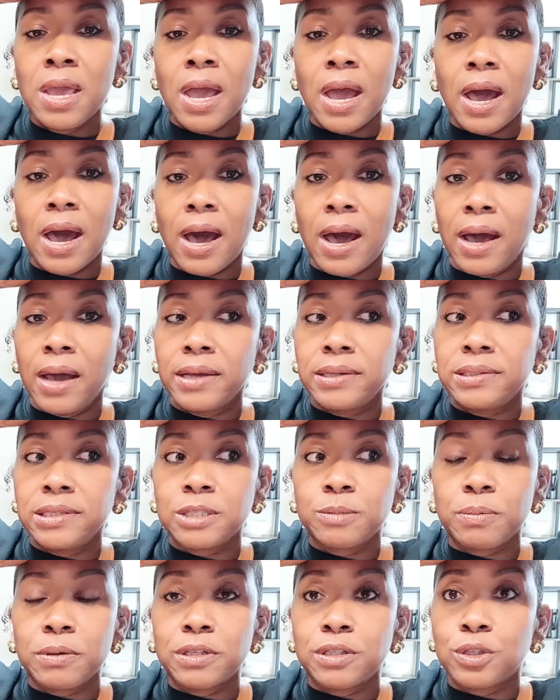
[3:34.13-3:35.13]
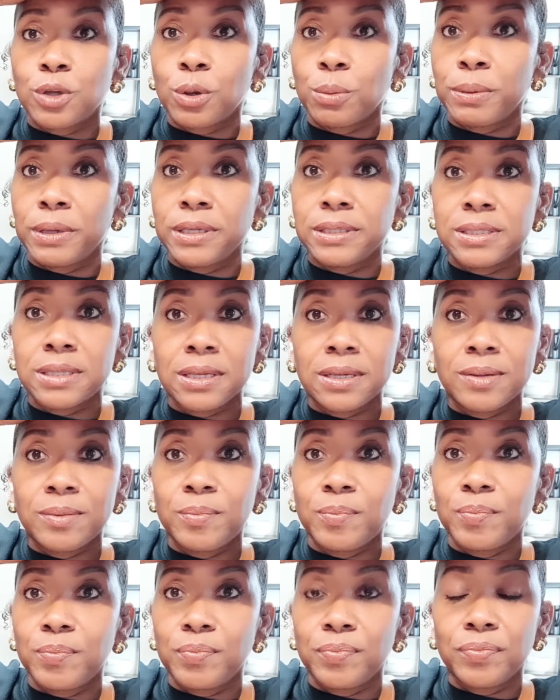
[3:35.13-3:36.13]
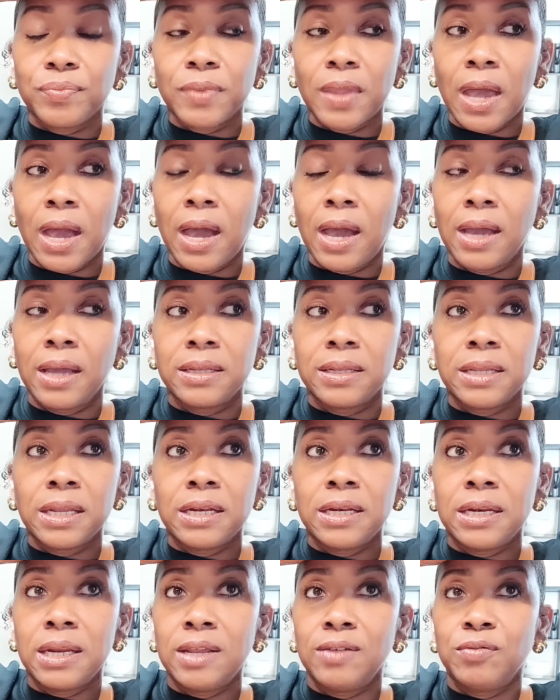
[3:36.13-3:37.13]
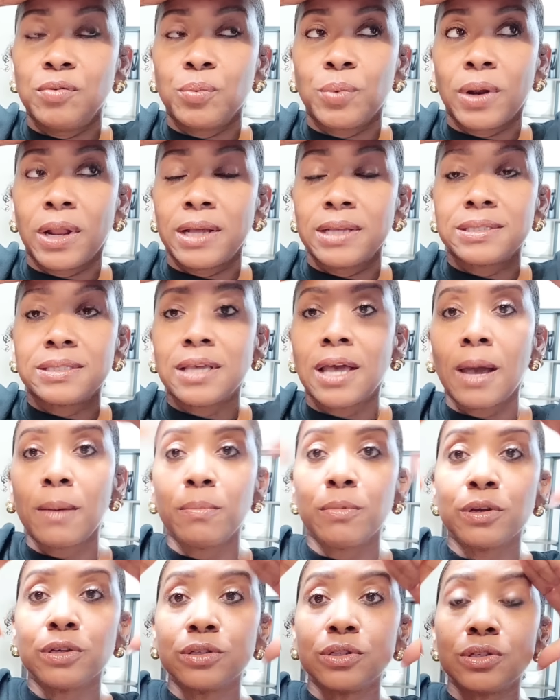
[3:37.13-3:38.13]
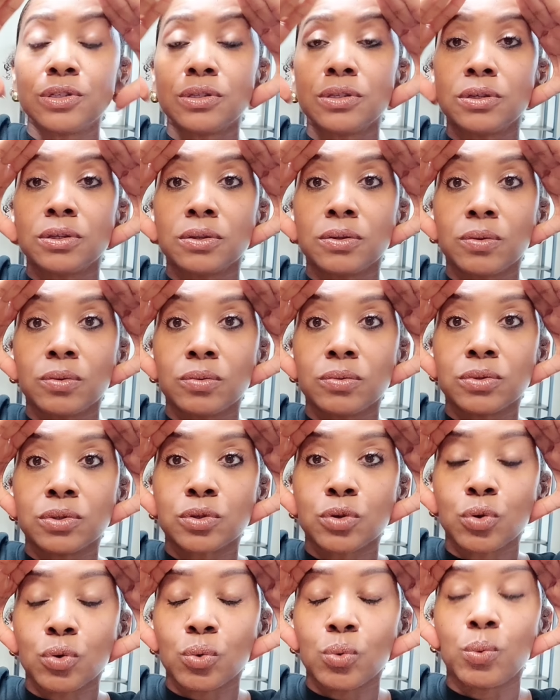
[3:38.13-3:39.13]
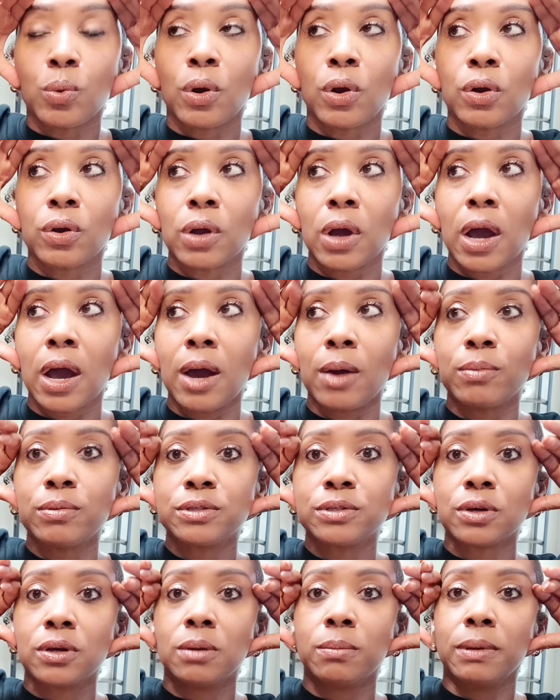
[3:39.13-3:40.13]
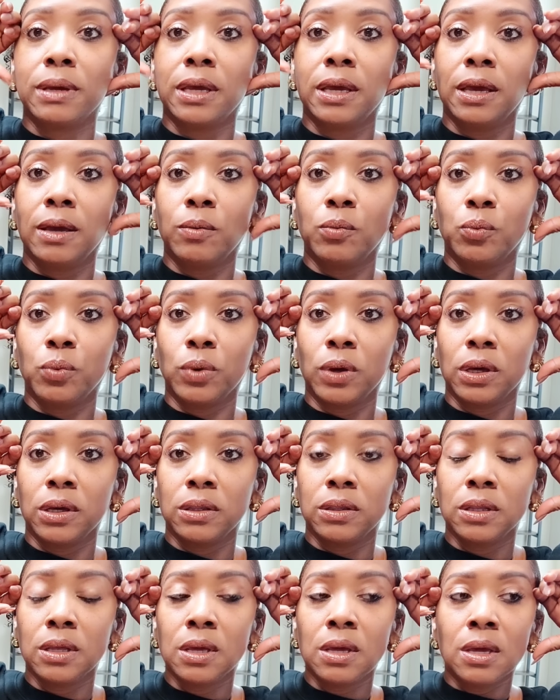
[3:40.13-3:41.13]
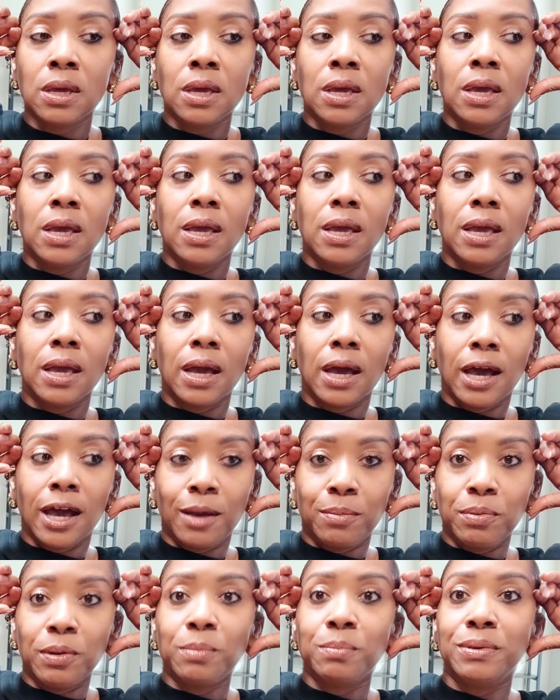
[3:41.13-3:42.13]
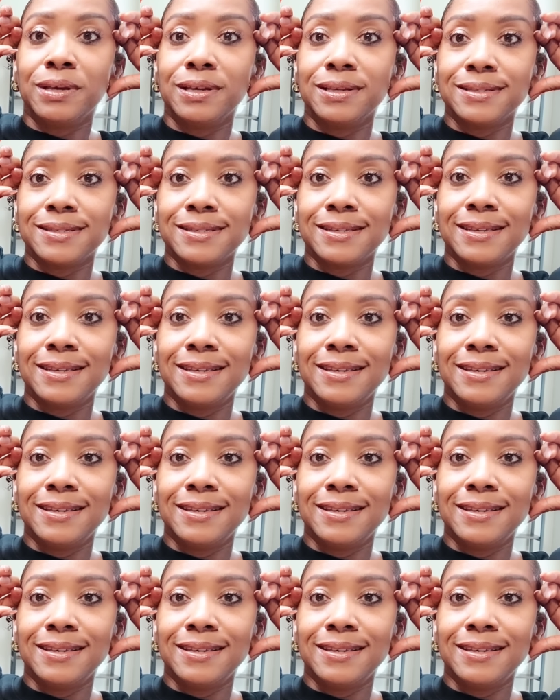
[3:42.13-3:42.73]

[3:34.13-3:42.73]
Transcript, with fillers: I just been so busy. I didn't even realize how much schoolwork I was going to be hit with. I've been busy.